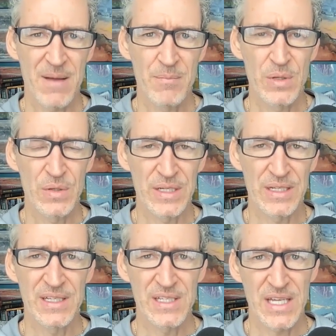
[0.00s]
not
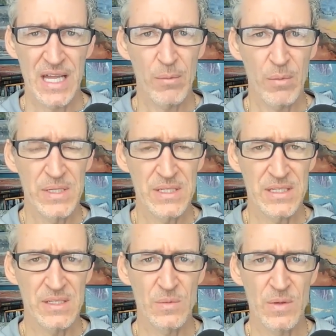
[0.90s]
building a scalable
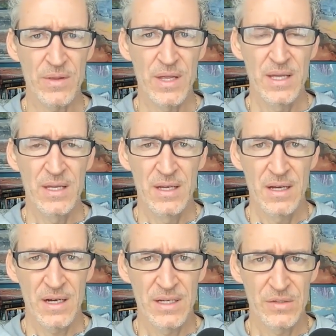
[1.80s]
business with
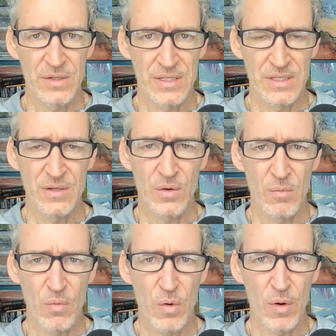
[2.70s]
hundreds
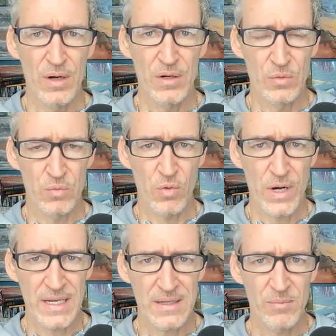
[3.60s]
or more
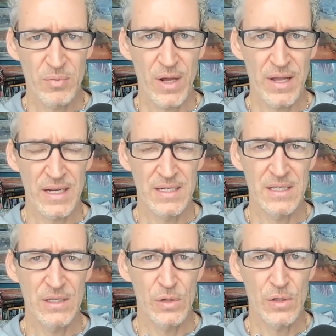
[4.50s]
great products
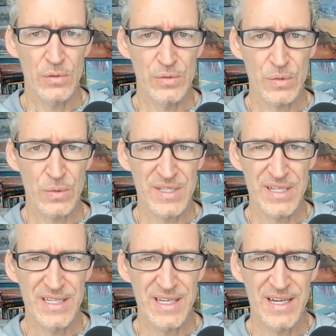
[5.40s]
that you can go
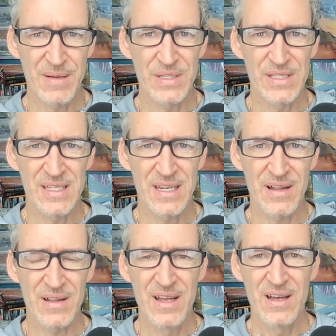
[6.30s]
source anytime and
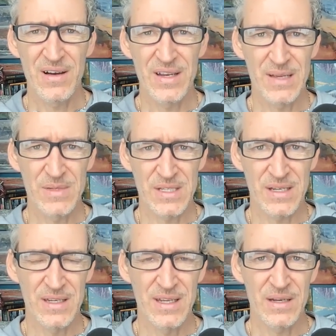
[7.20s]
sell on
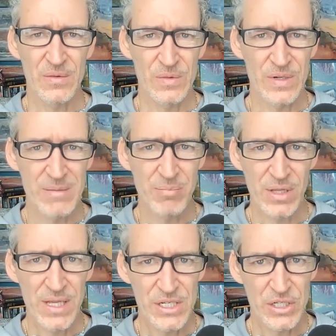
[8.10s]
Amazon and
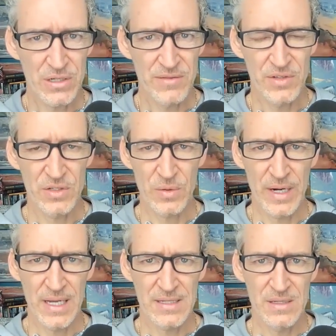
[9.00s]
replenish your
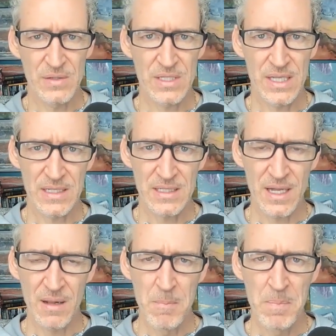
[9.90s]
inventory as those things
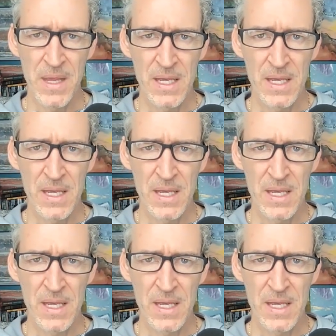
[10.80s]
sell.